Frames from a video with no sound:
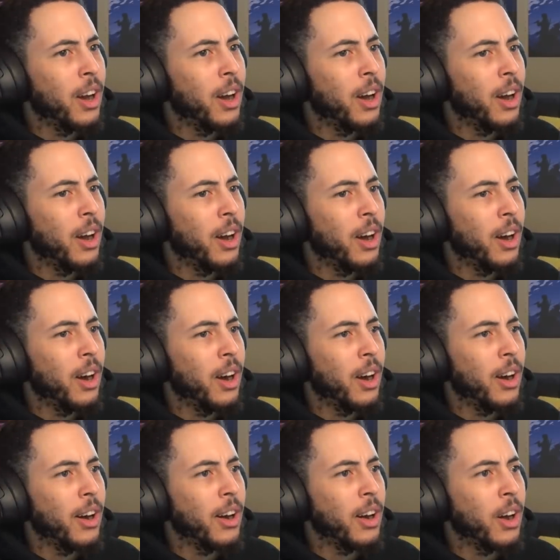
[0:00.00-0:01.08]

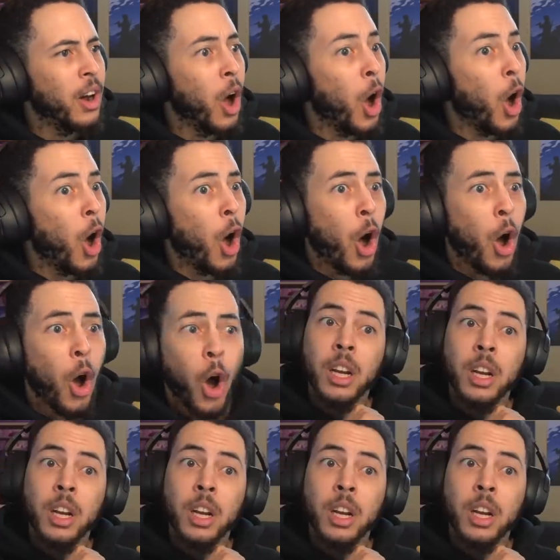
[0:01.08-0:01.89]
(silence)